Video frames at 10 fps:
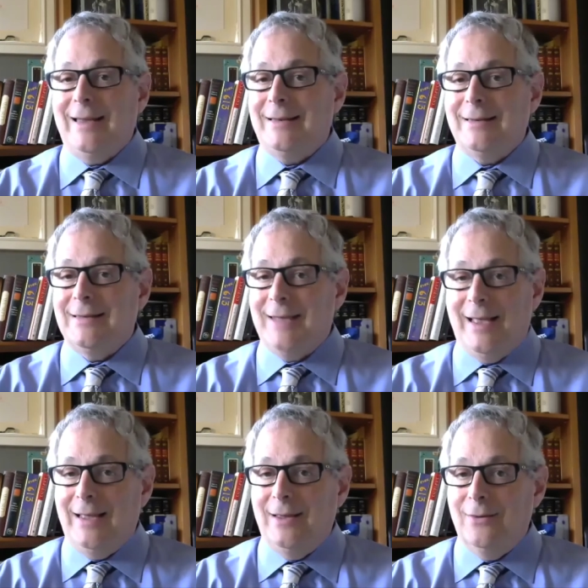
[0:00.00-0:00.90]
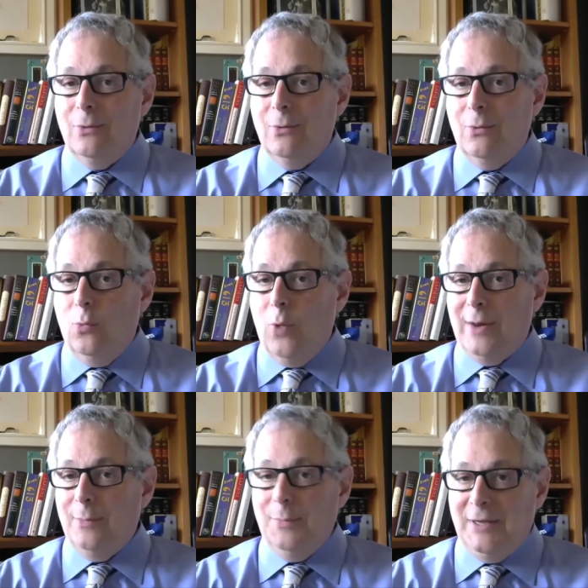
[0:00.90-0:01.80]
to say what
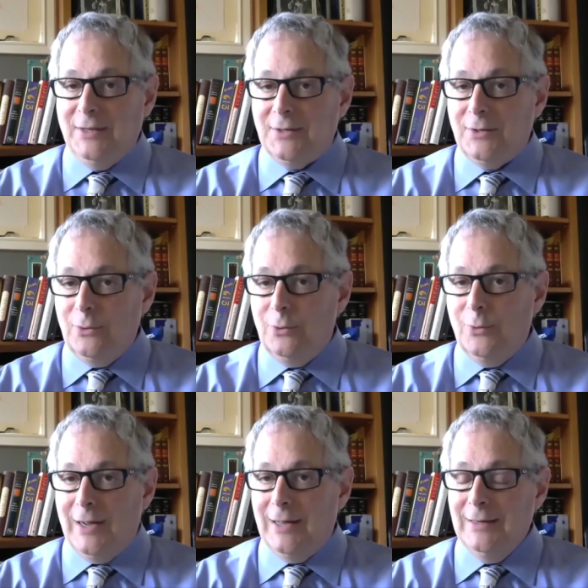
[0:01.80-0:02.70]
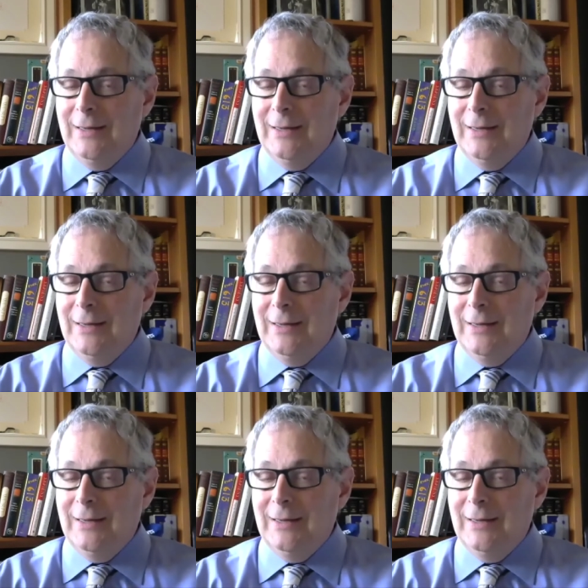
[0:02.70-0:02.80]
it means to